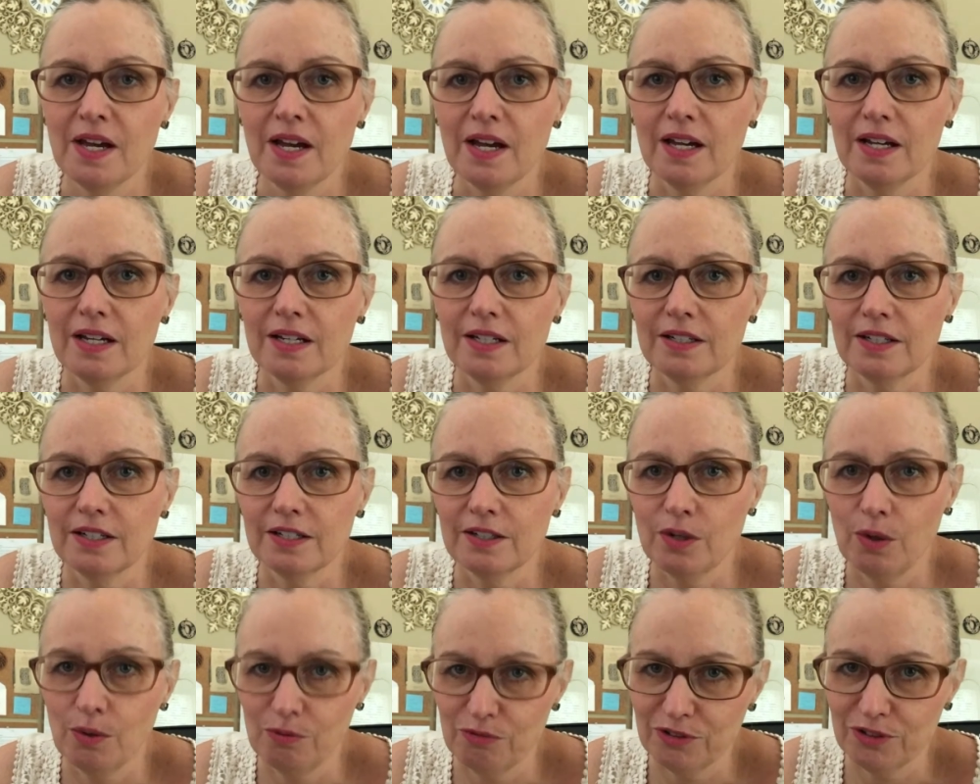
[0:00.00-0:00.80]
and then
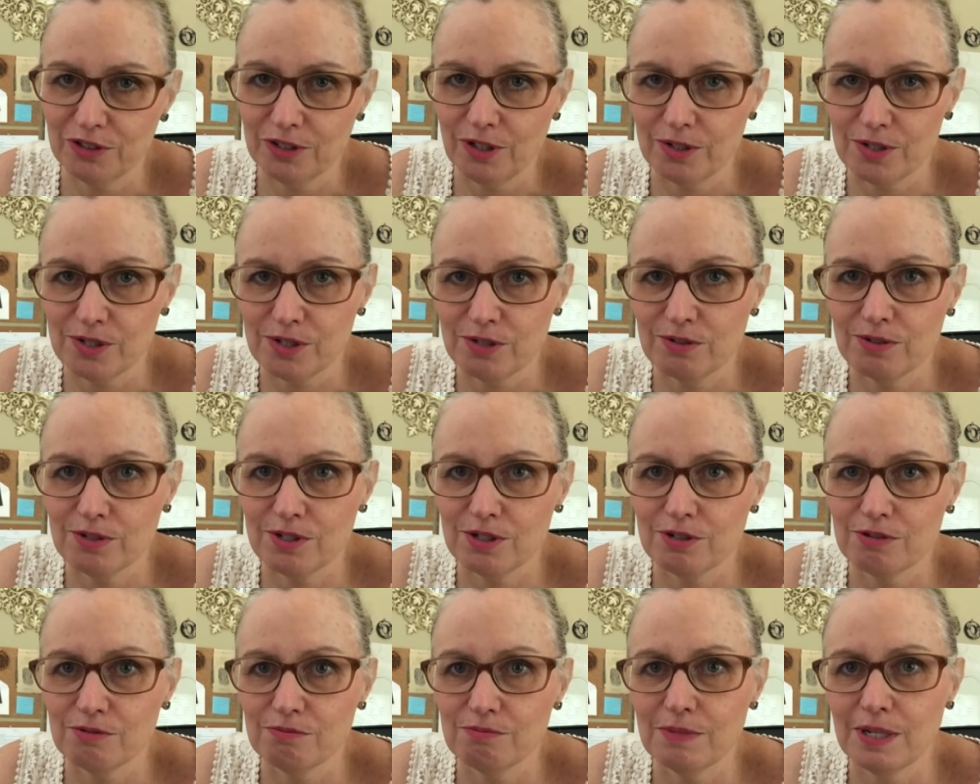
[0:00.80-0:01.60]
hopefully also
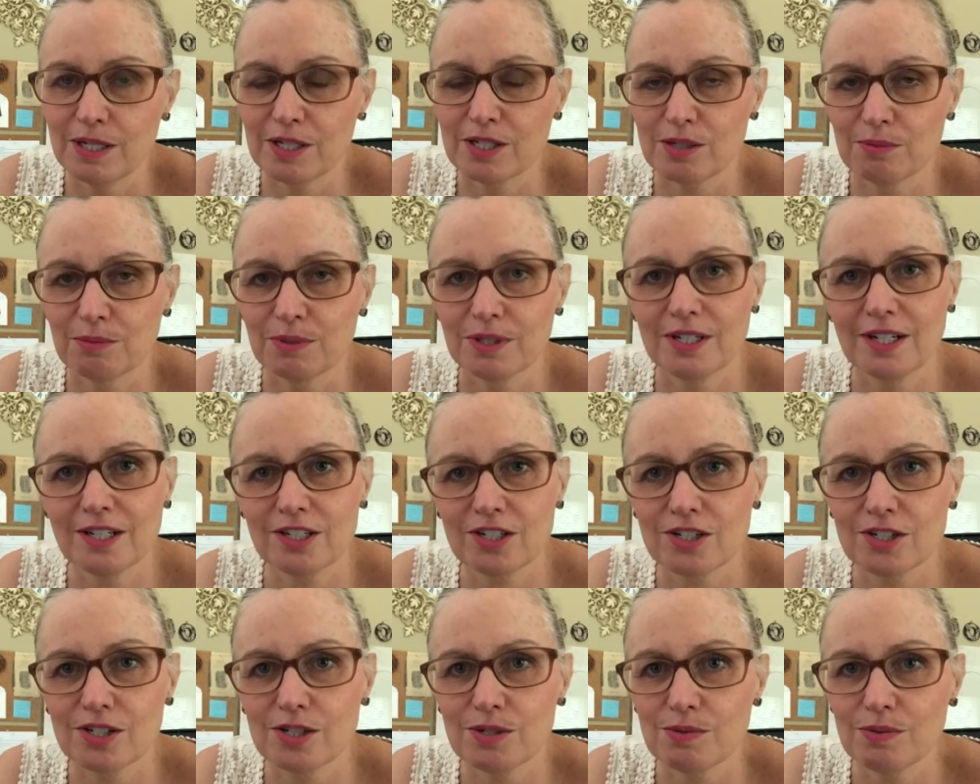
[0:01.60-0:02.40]
to make some
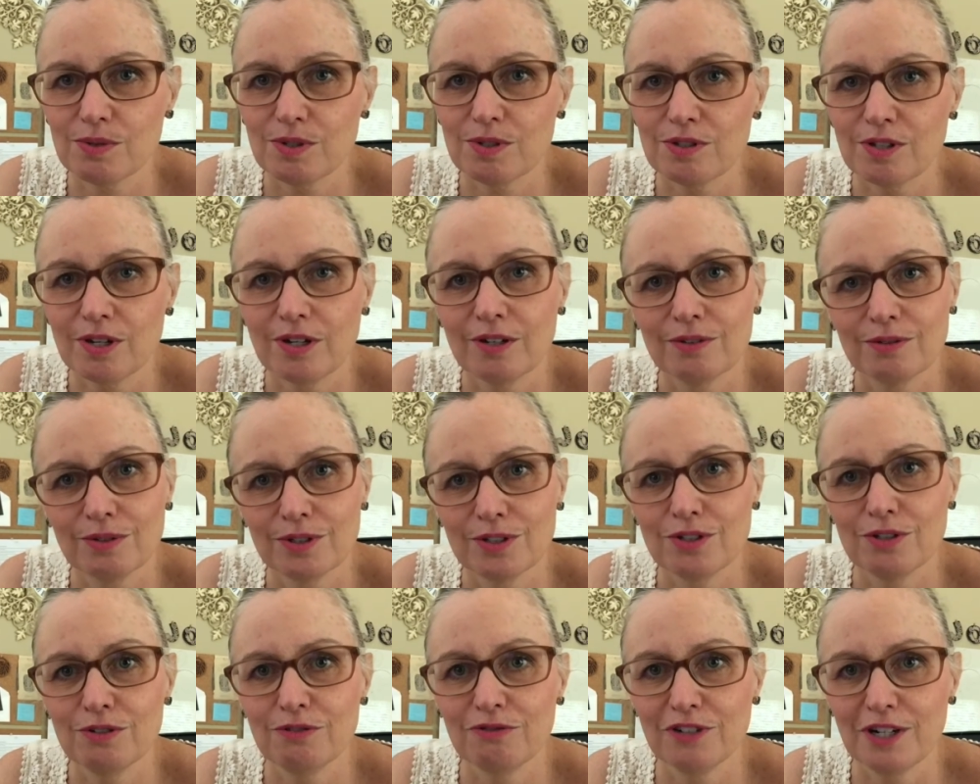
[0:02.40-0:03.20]
connections with, uh,
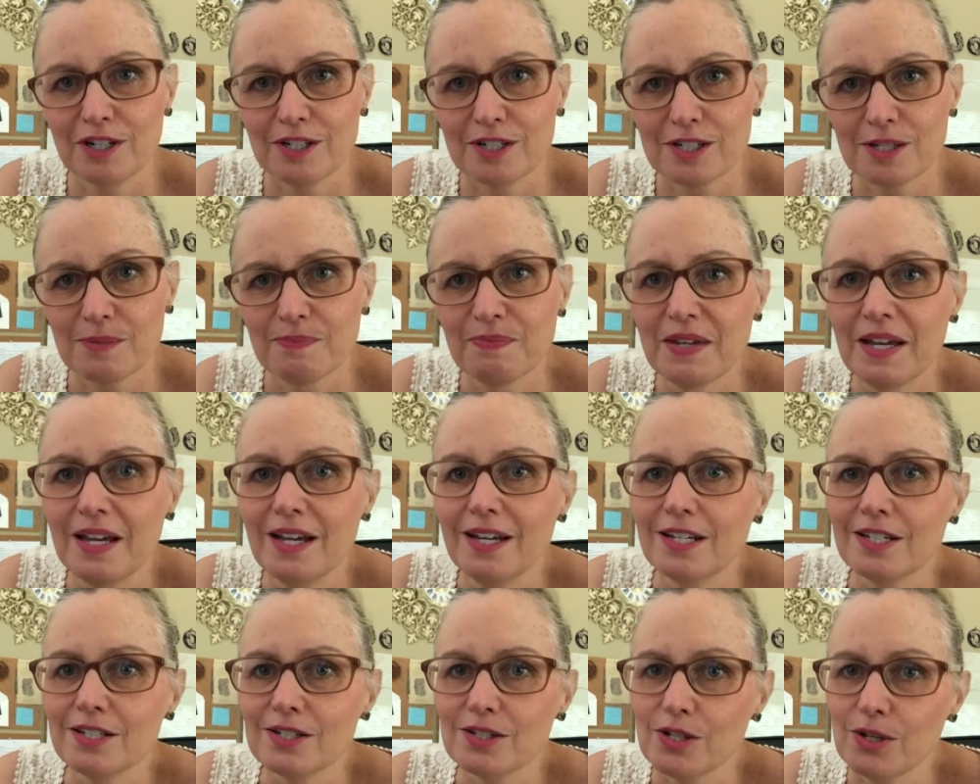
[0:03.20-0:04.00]
with new friends.
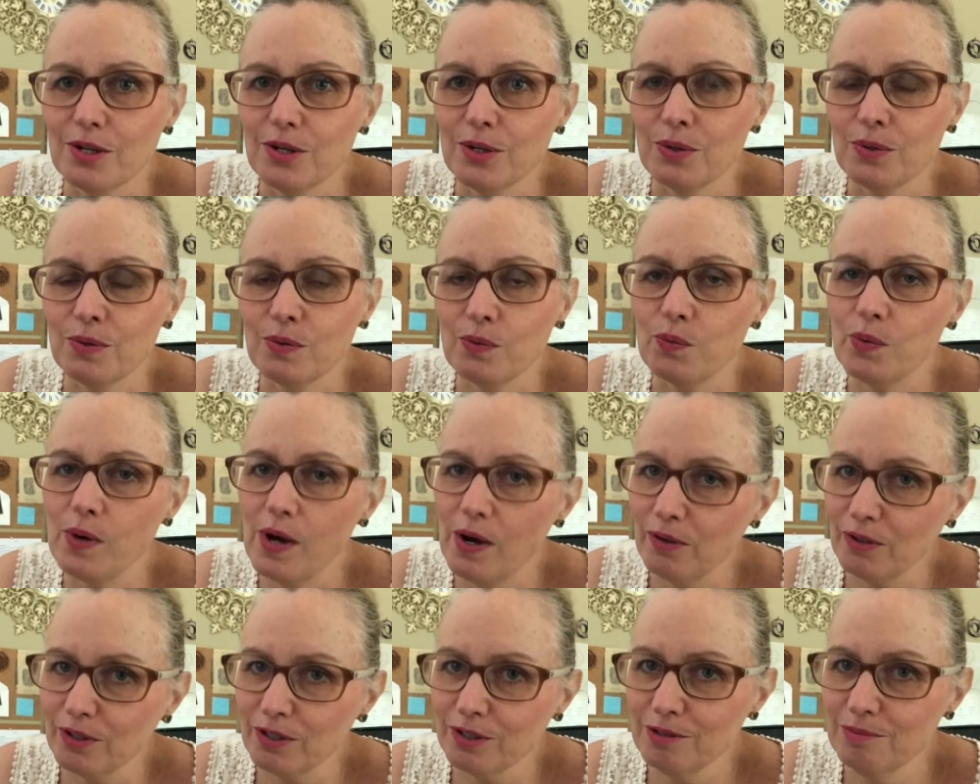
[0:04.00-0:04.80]
So
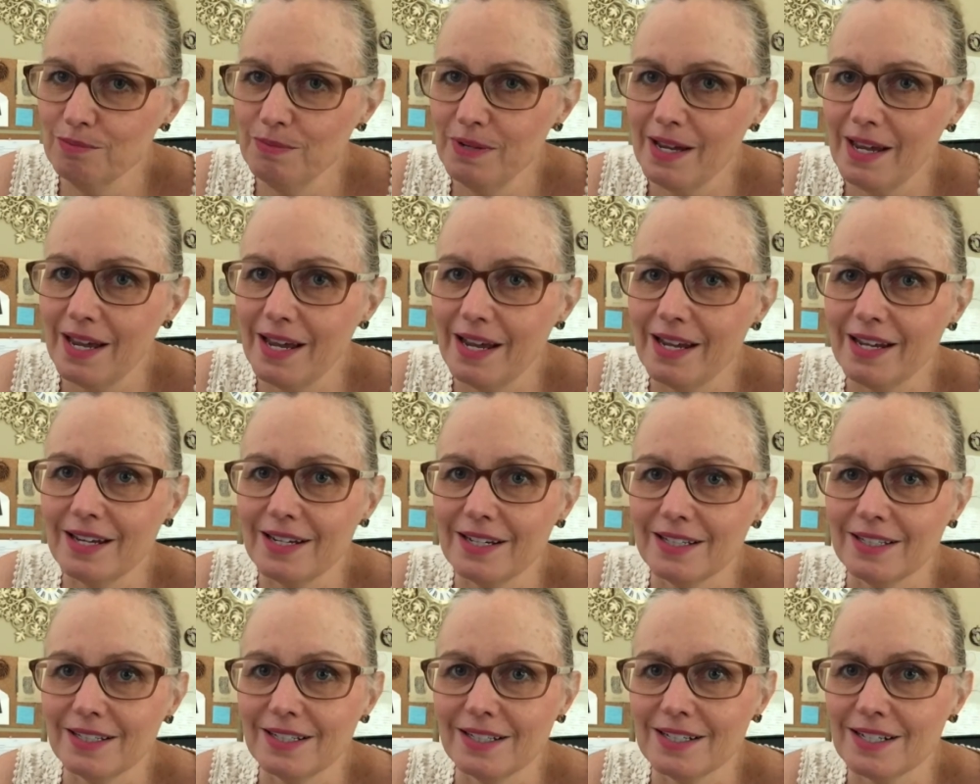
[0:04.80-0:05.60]
welcome,
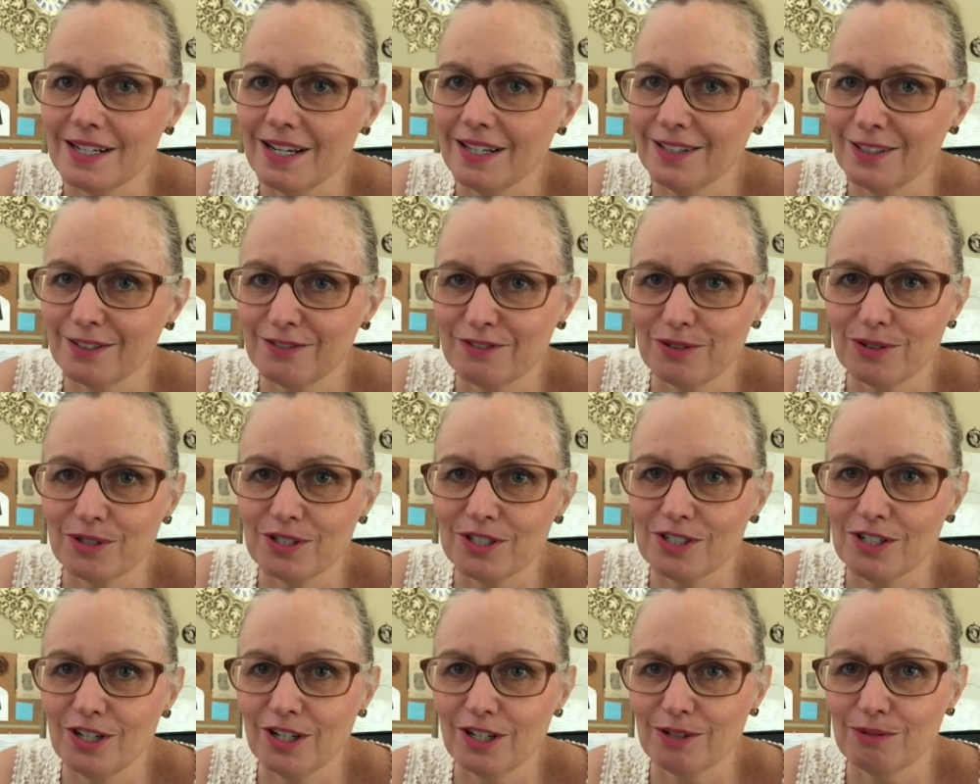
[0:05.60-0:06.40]
and I look forward to
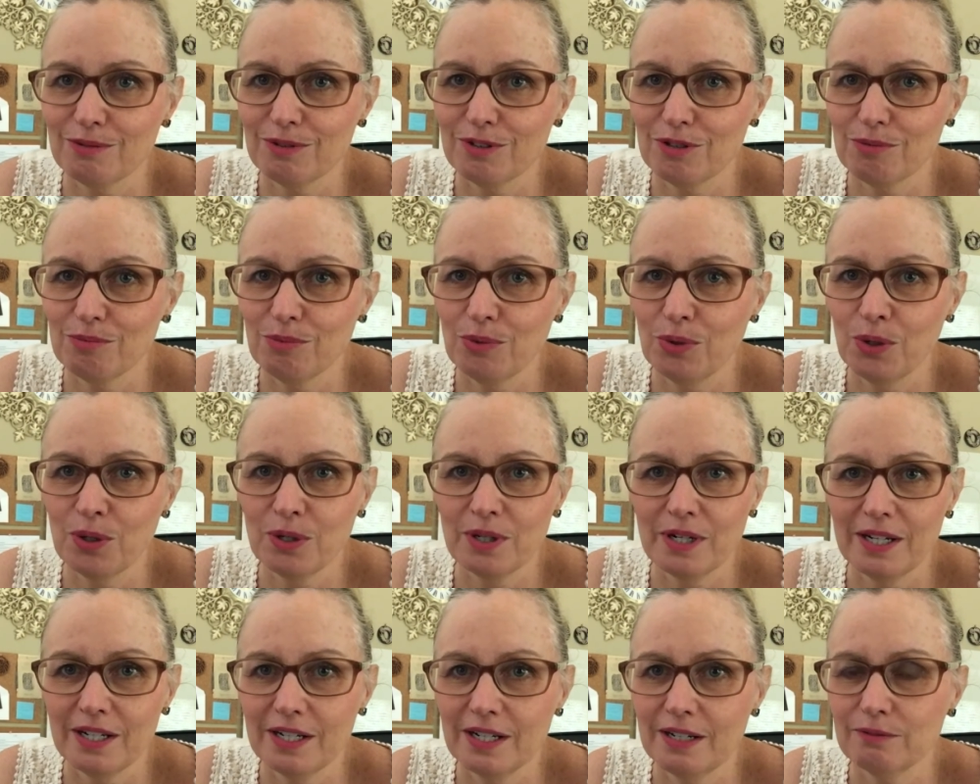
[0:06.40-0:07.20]
talking with you more,
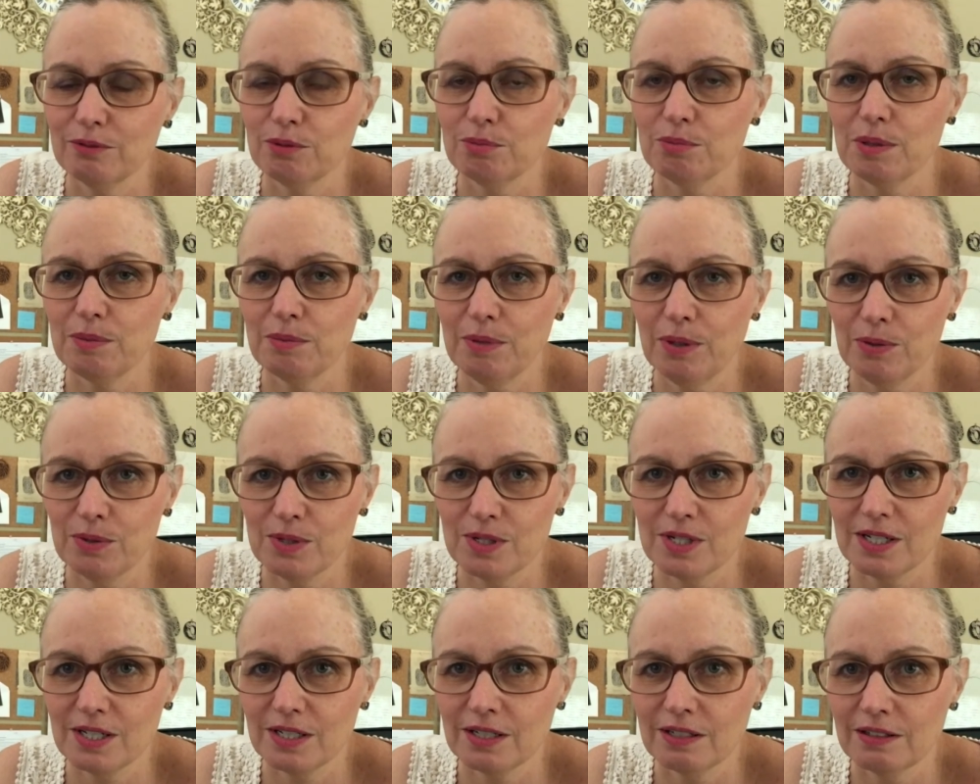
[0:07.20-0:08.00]
and I will be
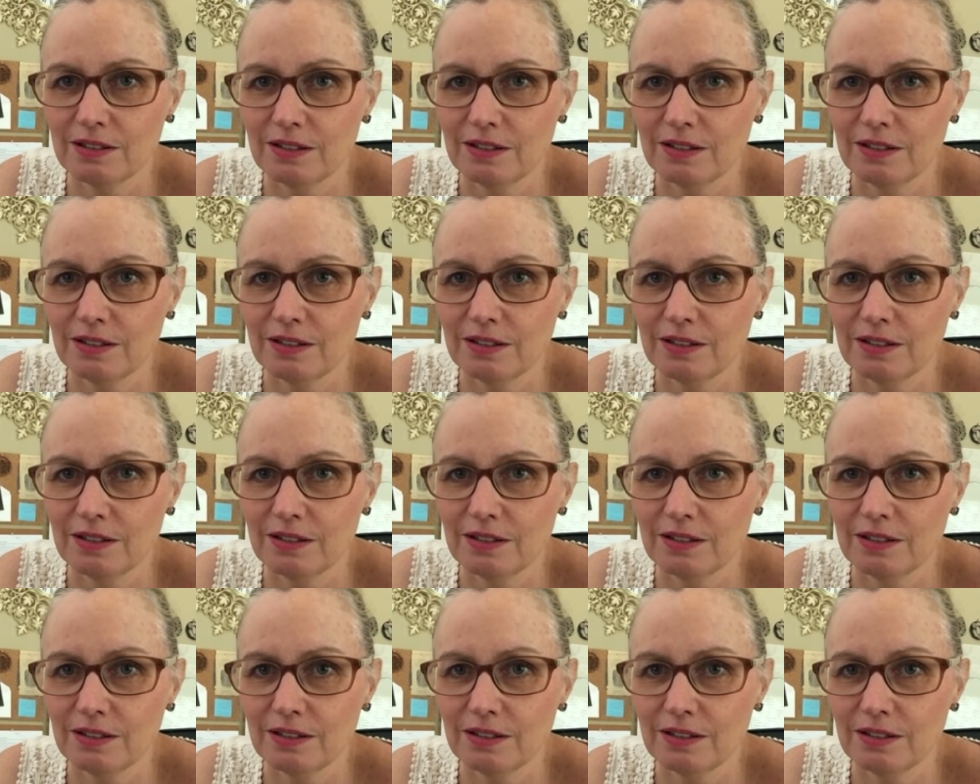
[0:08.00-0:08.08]
posting